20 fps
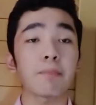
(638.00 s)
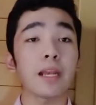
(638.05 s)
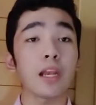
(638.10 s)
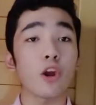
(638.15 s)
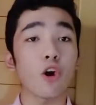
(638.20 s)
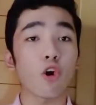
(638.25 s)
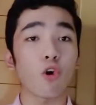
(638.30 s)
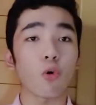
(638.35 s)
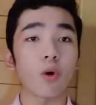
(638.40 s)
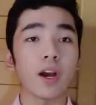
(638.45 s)

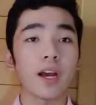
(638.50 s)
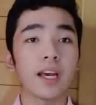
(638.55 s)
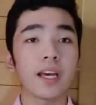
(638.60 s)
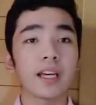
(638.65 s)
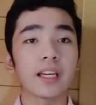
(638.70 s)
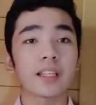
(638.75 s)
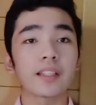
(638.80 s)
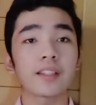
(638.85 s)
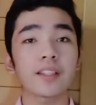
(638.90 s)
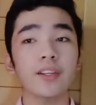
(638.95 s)
below
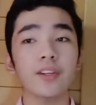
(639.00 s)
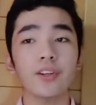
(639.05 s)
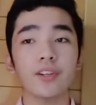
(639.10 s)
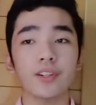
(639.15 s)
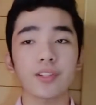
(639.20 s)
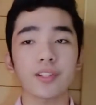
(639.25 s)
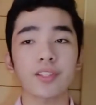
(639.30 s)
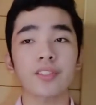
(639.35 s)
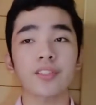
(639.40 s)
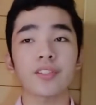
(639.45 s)
the
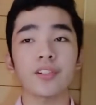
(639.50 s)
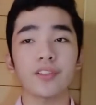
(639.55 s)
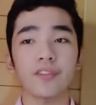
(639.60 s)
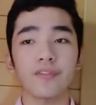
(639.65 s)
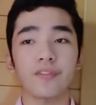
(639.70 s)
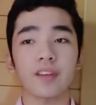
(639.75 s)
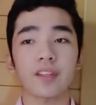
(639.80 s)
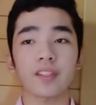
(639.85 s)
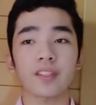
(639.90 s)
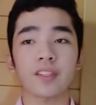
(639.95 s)
Earth's
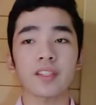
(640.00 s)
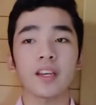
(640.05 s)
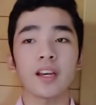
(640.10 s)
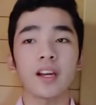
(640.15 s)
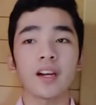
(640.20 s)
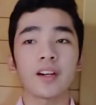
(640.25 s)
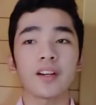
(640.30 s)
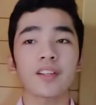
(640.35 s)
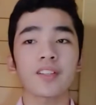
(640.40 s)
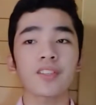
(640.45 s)
surface,
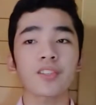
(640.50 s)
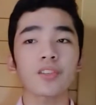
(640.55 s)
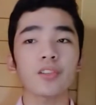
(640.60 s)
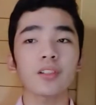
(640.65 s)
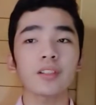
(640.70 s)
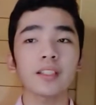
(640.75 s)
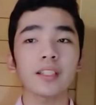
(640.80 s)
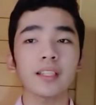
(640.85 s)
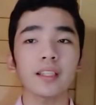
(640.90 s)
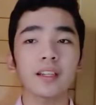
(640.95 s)

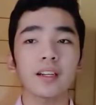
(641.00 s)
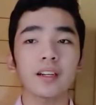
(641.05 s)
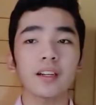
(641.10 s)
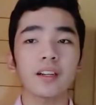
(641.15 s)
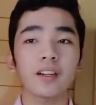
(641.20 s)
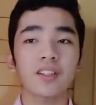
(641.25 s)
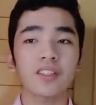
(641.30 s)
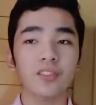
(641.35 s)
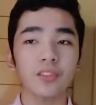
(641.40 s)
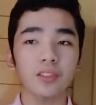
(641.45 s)

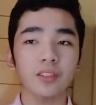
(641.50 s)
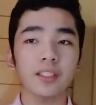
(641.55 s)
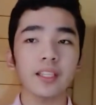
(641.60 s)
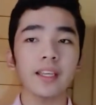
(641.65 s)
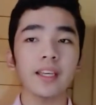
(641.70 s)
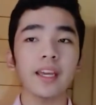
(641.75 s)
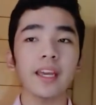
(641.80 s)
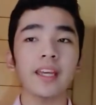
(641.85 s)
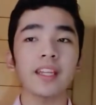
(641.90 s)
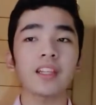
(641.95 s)

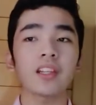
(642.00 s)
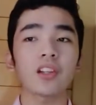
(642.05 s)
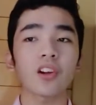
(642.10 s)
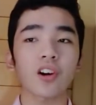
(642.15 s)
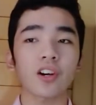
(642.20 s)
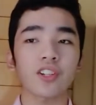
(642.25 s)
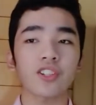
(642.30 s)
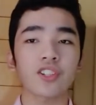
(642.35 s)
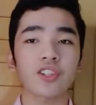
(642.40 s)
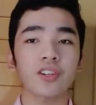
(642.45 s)
resulting in
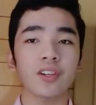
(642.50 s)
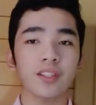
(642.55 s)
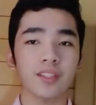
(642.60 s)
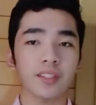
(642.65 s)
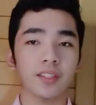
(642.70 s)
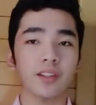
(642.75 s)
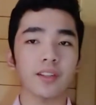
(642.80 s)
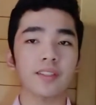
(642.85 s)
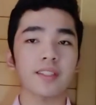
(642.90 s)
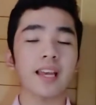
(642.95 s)
large
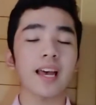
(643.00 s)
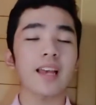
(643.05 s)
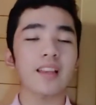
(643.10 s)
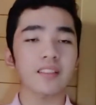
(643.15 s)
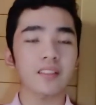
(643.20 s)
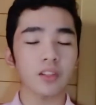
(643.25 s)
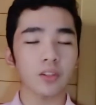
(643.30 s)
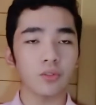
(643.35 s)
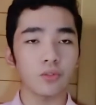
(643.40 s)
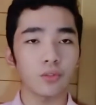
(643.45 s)
crystals
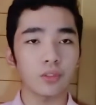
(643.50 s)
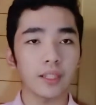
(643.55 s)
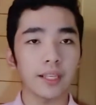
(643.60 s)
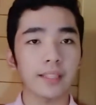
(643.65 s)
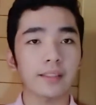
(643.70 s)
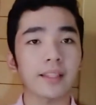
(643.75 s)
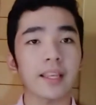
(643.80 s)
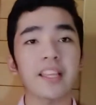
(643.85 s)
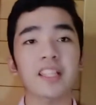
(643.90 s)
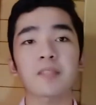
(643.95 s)
as the
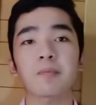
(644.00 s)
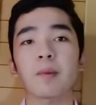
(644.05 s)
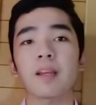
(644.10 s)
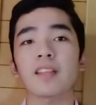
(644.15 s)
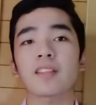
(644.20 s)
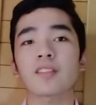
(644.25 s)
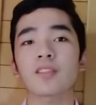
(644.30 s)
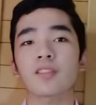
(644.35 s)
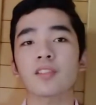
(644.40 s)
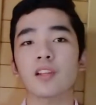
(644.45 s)
cooling takes
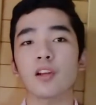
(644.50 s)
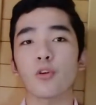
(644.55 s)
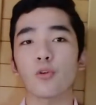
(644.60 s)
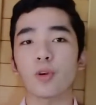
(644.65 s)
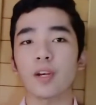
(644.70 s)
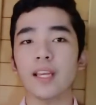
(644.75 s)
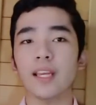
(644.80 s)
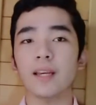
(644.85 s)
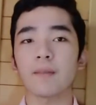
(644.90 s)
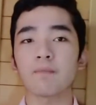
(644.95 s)
place
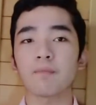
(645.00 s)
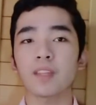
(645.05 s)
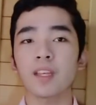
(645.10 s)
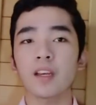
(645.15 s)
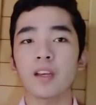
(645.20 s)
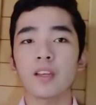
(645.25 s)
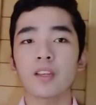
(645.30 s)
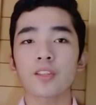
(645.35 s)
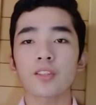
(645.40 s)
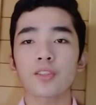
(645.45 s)
slowly.
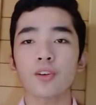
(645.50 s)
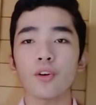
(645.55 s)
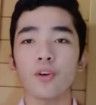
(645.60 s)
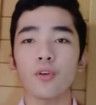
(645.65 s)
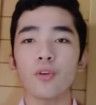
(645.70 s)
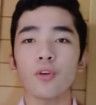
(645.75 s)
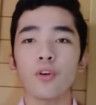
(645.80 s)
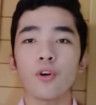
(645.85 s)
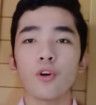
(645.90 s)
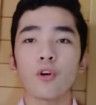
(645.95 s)

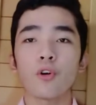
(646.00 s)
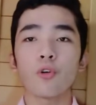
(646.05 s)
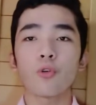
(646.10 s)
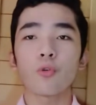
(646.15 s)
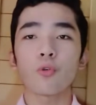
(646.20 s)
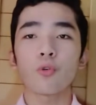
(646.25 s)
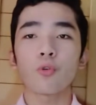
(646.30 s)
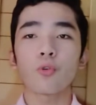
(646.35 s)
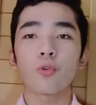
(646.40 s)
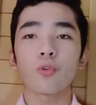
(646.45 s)
So
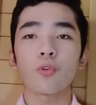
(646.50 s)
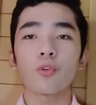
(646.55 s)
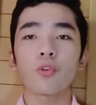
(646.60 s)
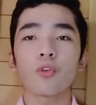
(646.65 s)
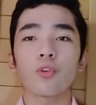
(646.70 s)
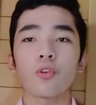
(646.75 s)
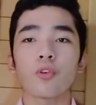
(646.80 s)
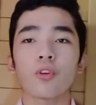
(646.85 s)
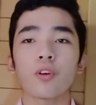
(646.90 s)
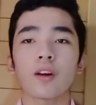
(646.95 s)

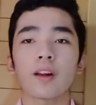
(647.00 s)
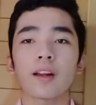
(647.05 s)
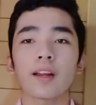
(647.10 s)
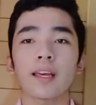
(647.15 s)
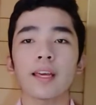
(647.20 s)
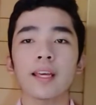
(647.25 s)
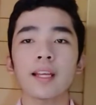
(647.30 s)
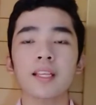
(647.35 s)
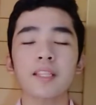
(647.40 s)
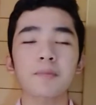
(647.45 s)

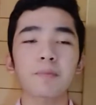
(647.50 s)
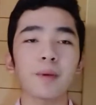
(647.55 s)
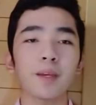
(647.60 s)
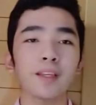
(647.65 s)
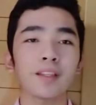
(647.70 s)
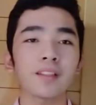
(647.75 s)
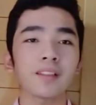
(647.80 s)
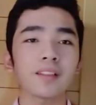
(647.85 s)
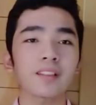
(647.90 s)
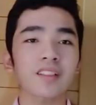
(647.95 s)
it has
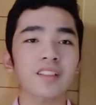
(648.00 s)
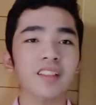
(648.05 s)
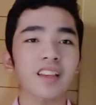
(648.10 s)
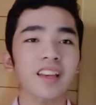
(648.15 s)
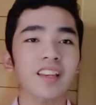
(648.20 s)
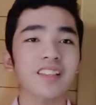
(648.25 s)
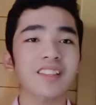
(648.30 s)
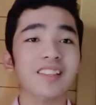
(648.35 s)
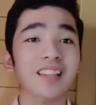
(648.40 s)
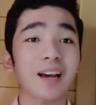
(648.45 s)
been
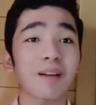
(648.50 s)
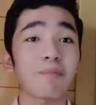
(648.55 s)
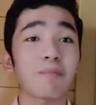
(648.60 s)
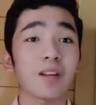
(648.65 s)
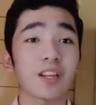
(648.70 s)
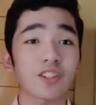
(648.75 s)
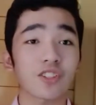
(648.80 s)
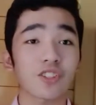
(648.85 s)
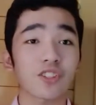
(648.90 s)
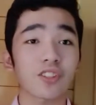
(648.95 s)

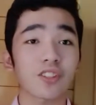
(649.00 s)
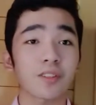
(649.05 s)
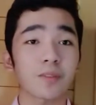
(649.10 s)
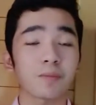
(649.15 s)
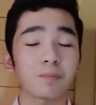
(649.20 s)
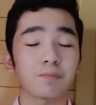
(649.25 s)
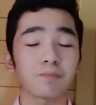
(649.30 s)
established